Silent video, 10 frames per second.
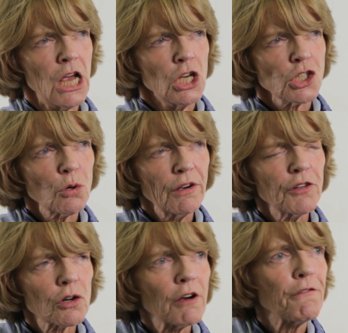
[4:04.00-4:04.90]
So if
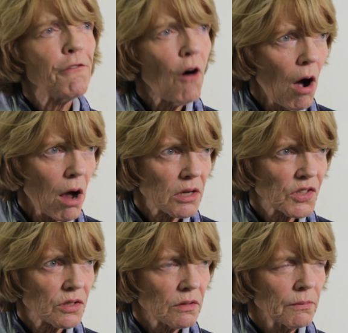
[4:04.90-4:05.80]
you're a
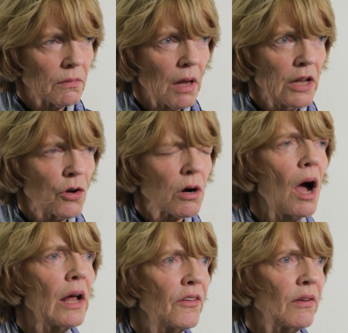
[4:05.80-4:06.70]
fox and you're
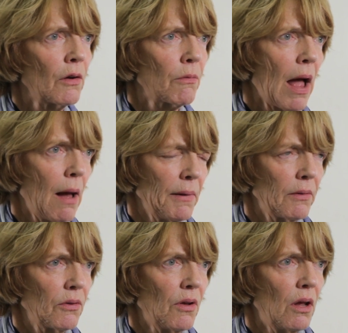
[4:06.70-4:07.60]
hunting a
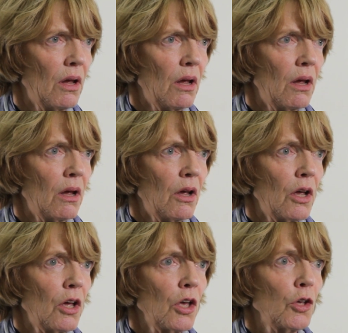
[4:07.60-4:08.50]
rabbit,
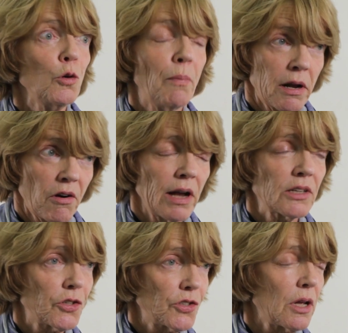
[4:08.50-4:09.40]
you better
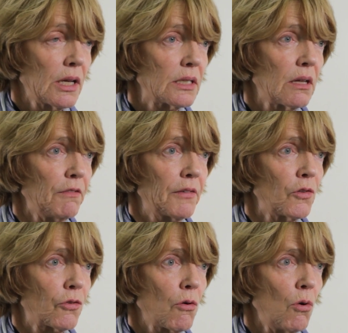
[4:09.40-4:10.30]
exercise self
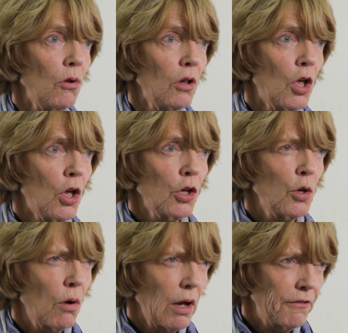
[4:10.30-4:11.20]
control.
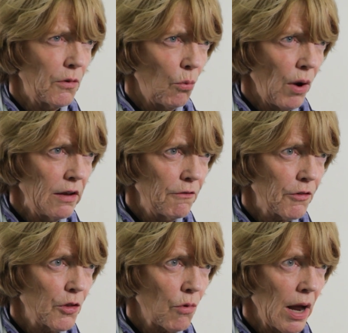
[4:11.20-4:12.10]
You have to wait
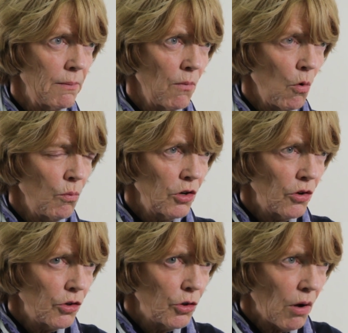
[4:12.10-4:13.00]
for the right moment,
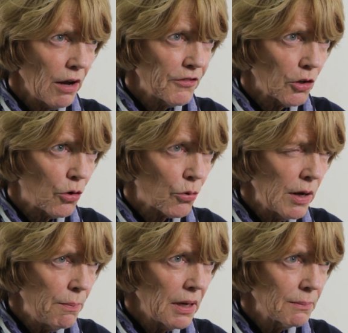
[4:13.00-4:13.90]
you have to
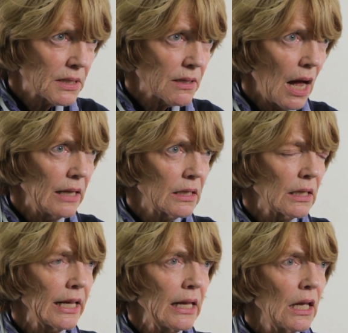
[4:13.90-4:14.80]
creep up
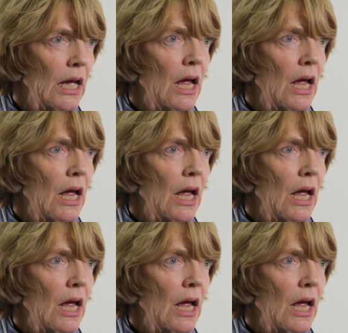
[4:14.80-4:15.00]
silently,